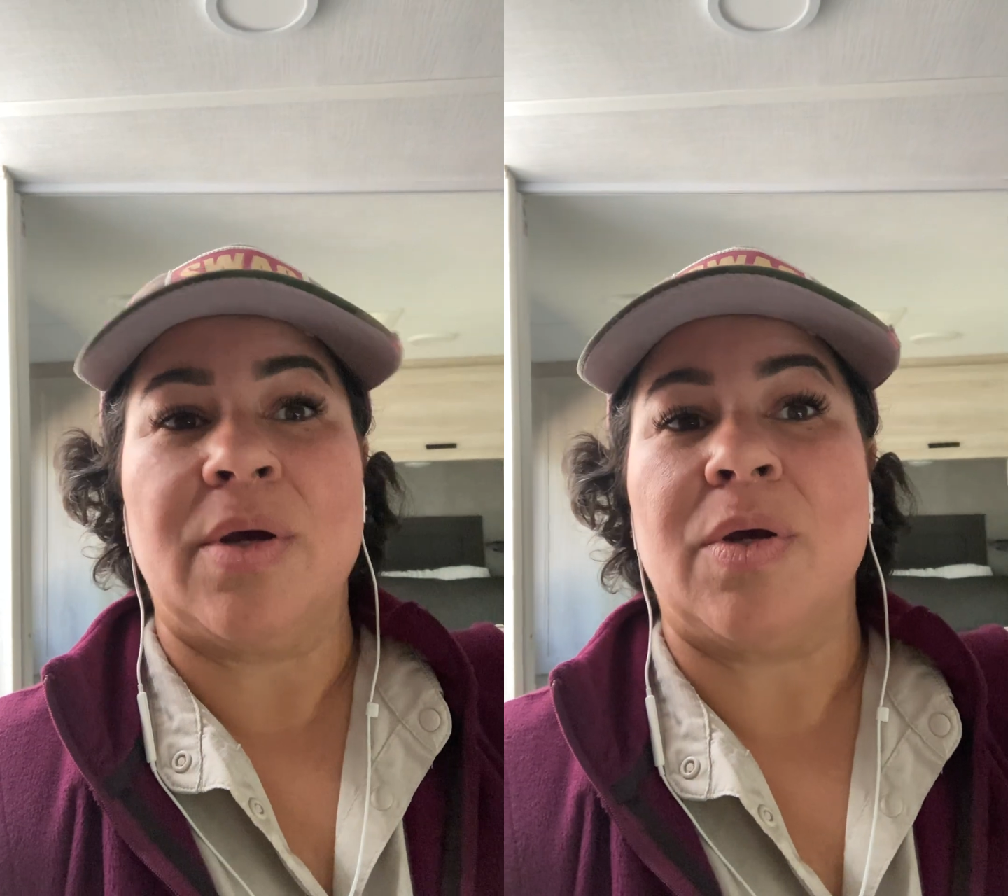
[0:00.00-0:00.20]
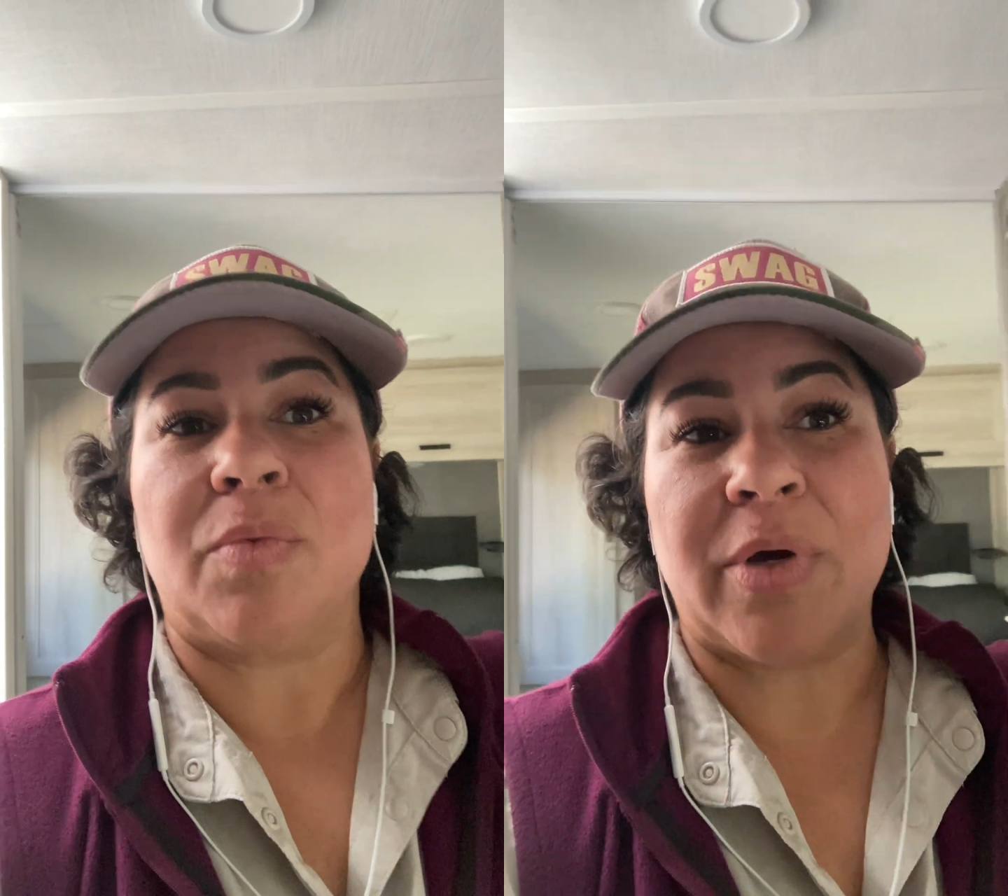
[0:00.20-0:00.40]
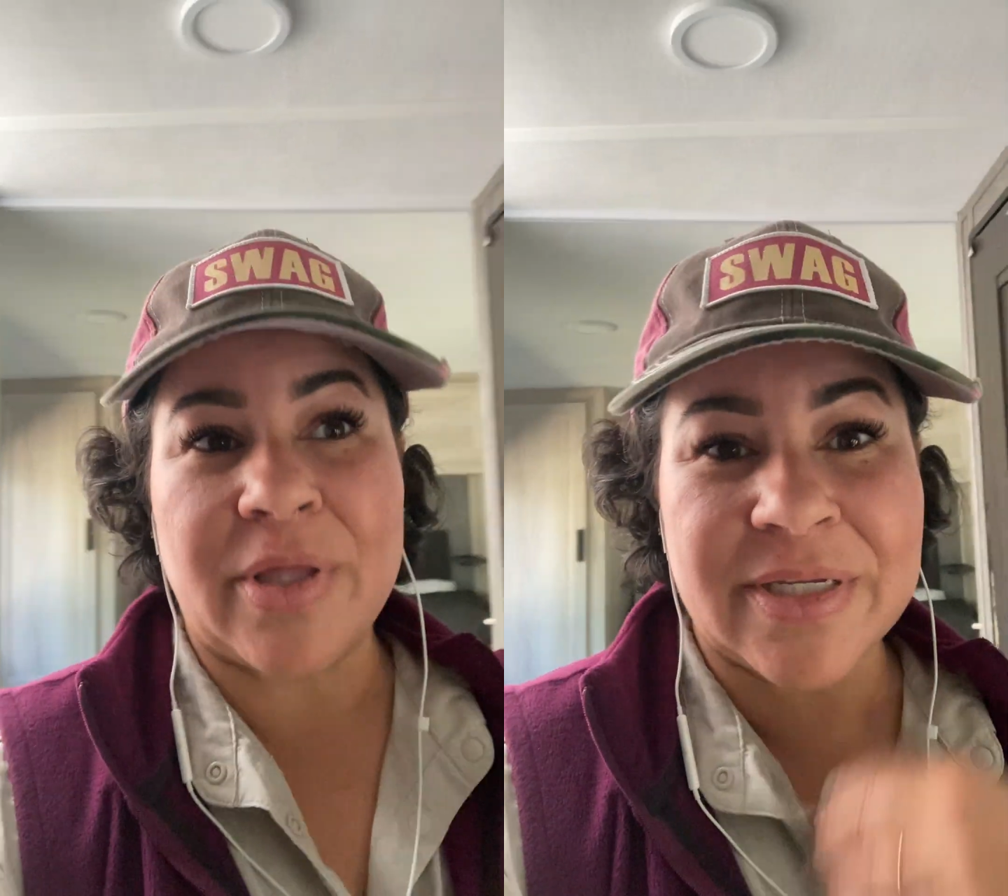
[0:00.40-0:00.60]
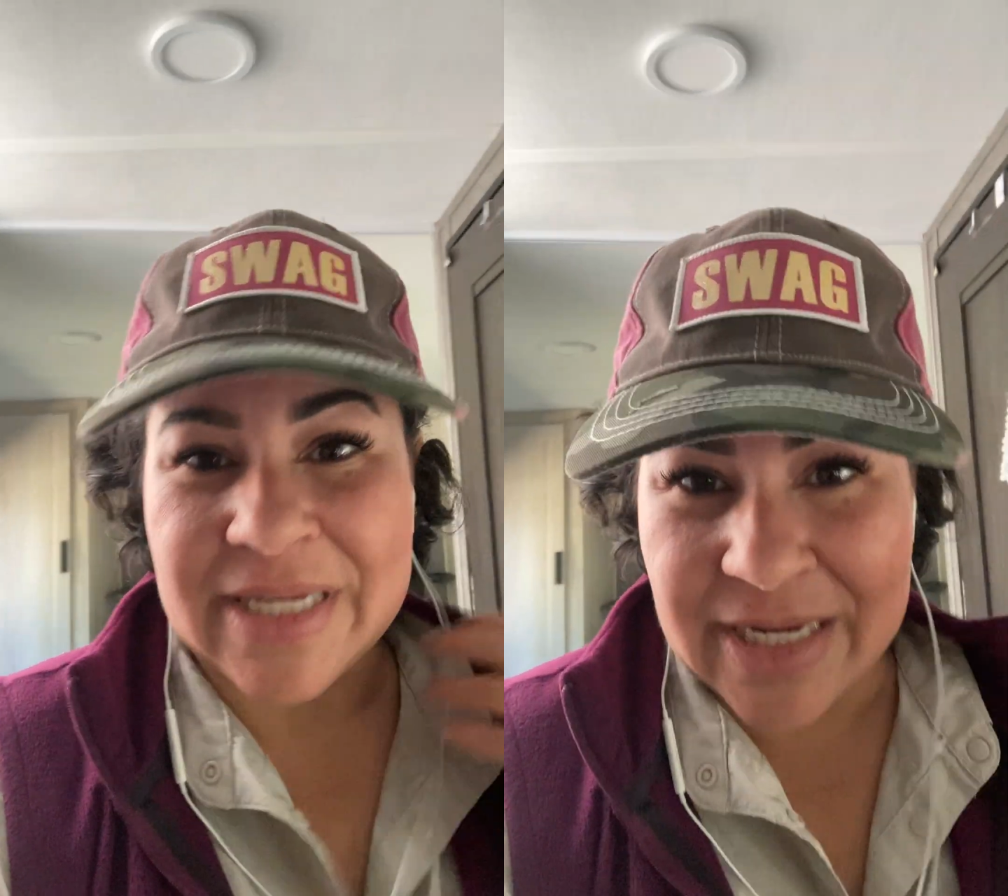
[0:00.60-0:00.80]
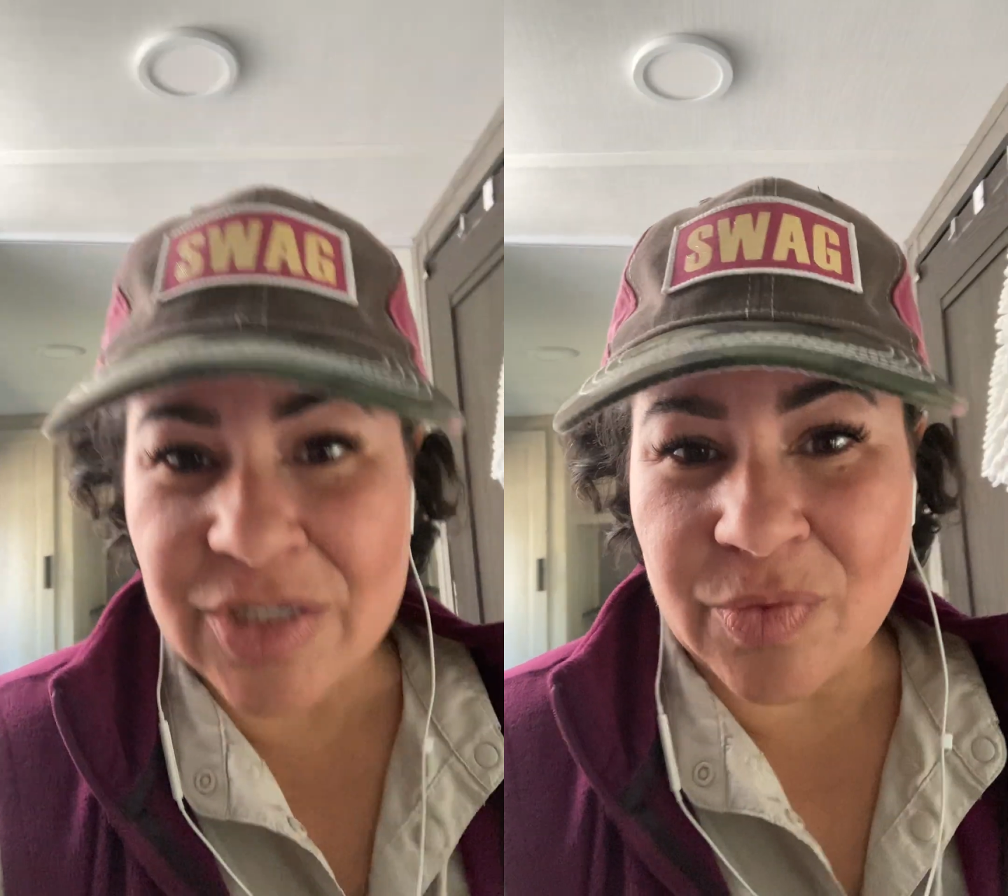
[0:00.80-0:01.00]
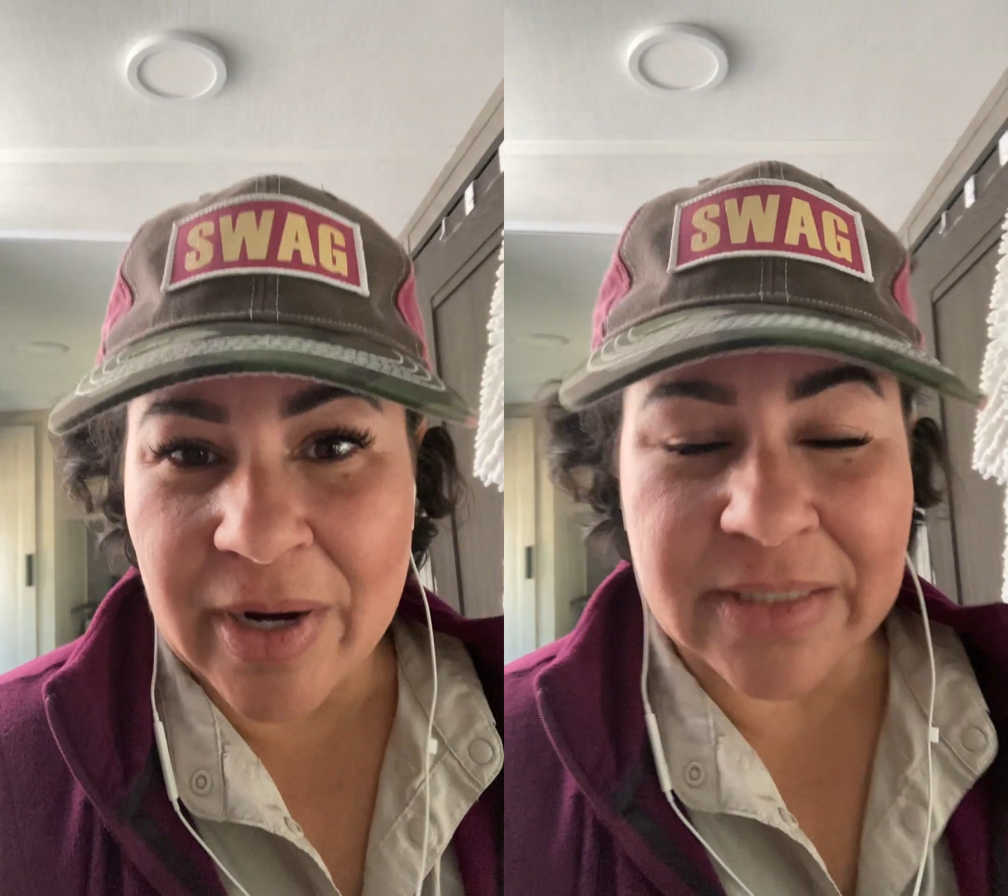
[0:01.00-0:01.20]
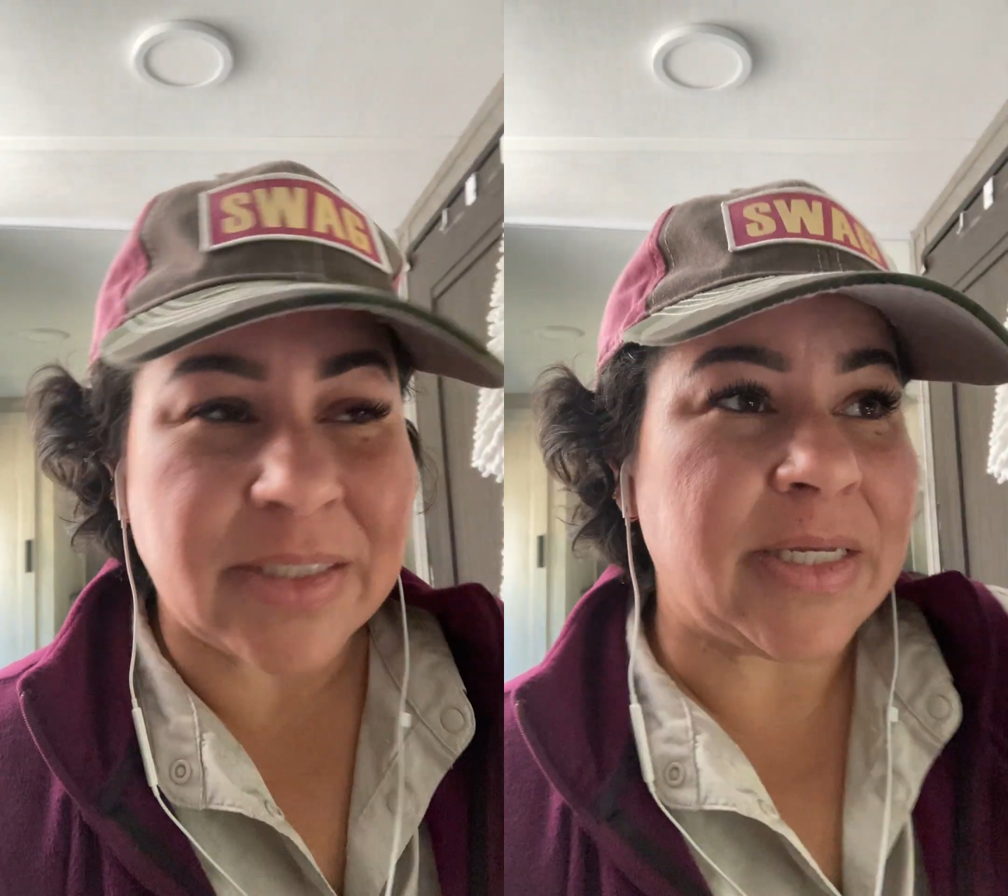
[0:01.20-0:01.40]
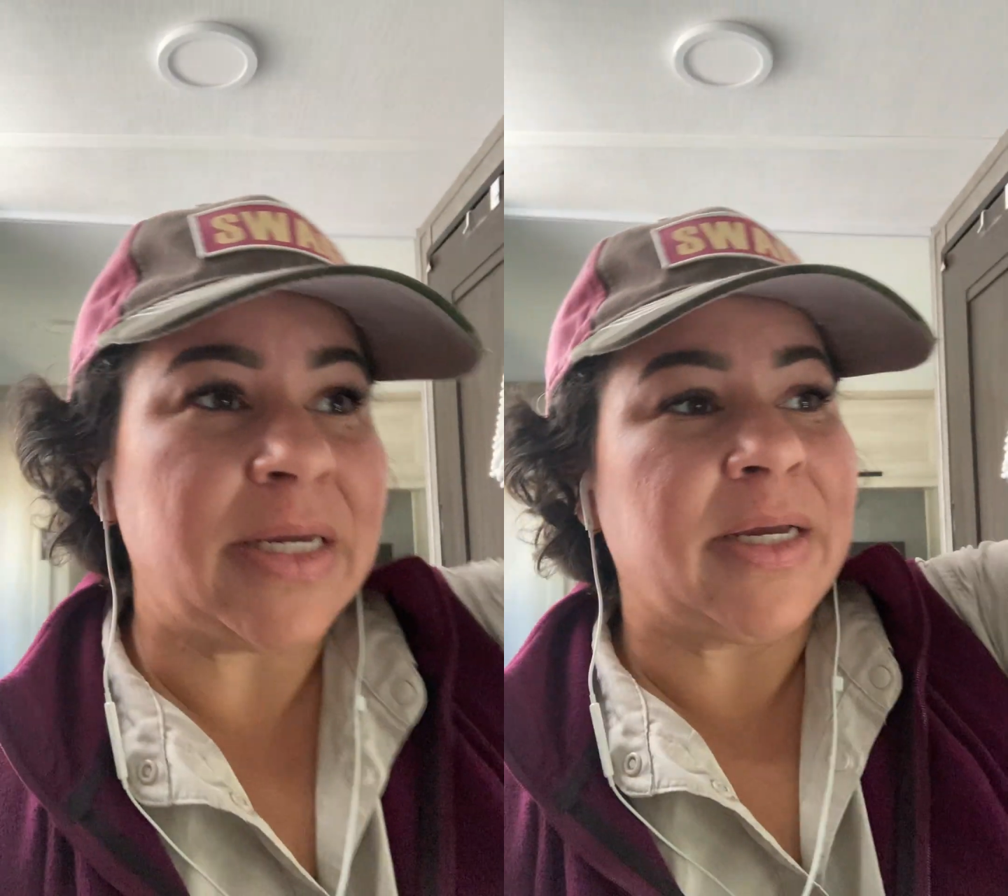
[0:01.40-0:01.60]
with us
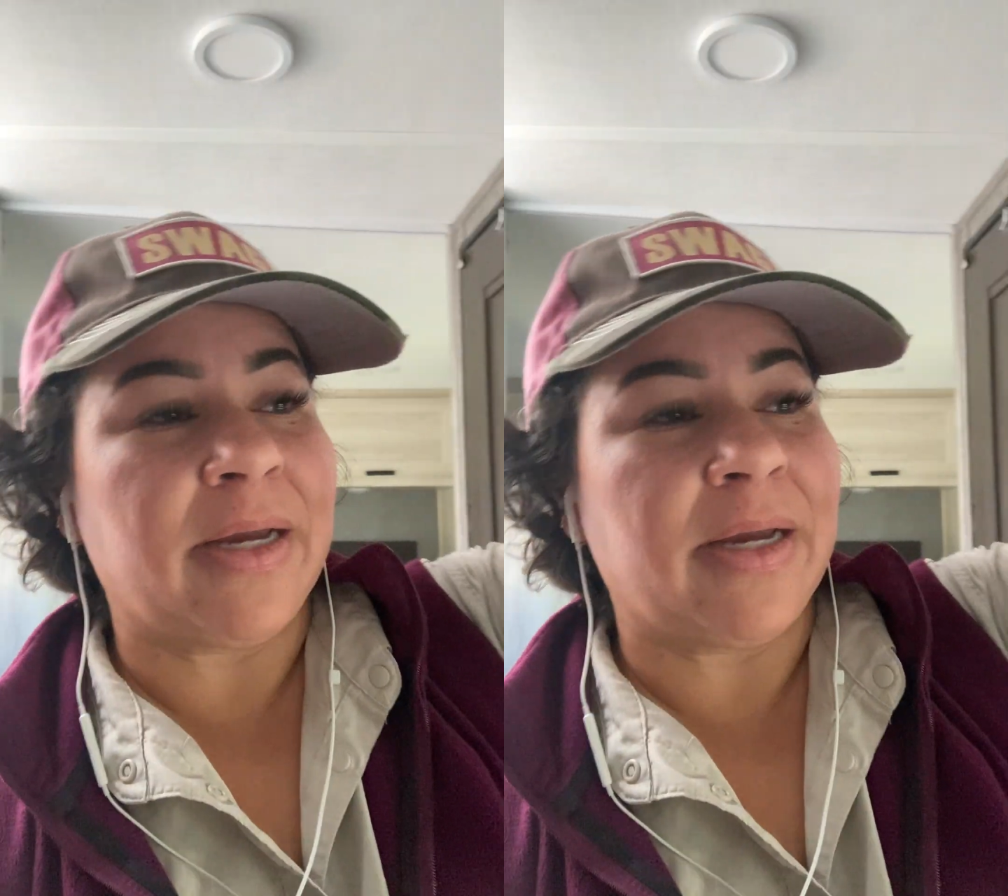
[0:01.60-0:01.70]
indirectly,